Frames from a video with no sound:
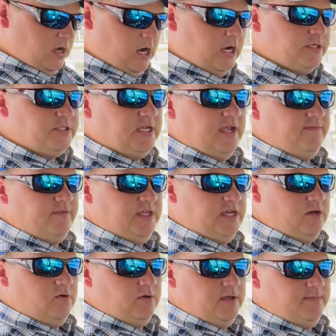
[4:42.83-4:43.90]
Our safety
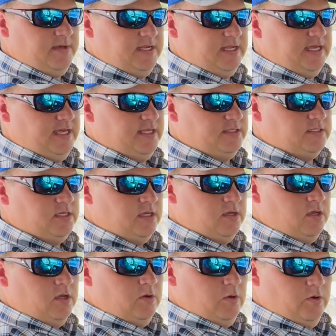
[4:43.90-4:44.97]
equipment is
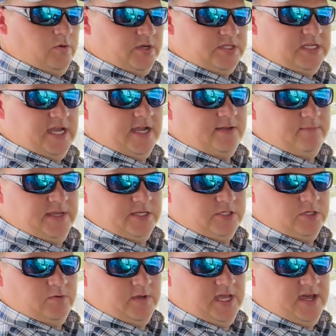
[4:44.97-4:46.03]
we want to check to make
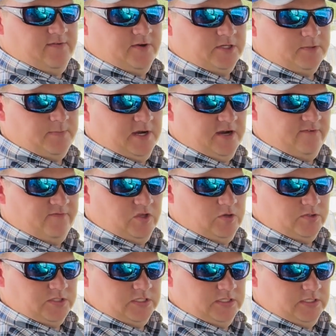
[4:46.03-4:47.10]
sure we have our spare
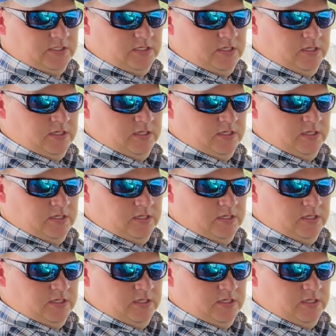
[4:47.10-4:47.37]
fuses.